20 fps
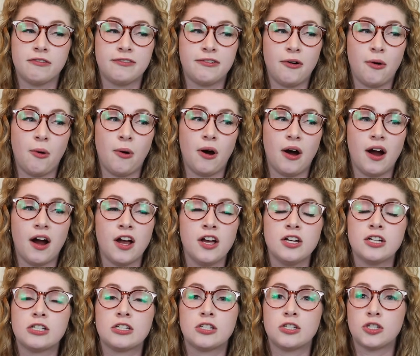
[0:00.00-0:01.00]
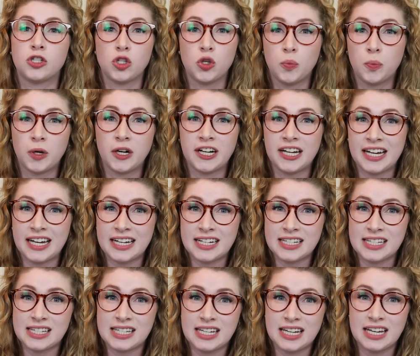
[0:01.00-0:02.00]
for super
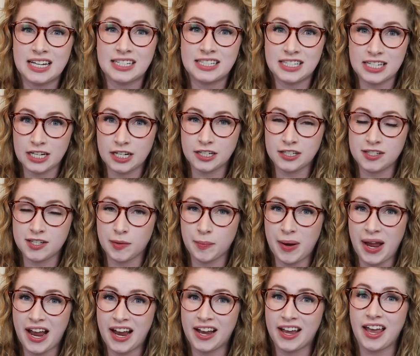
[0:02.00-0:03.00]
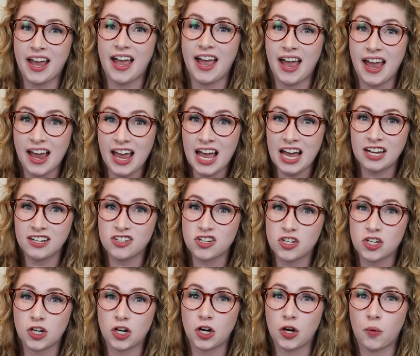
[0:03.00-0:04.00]
easy dinner to make,
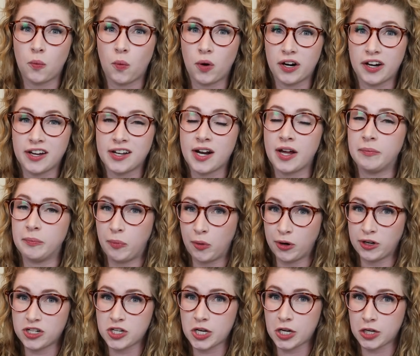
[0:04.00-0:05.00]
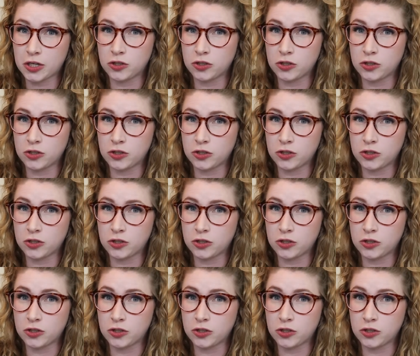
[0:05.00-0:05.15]
and you're working on portion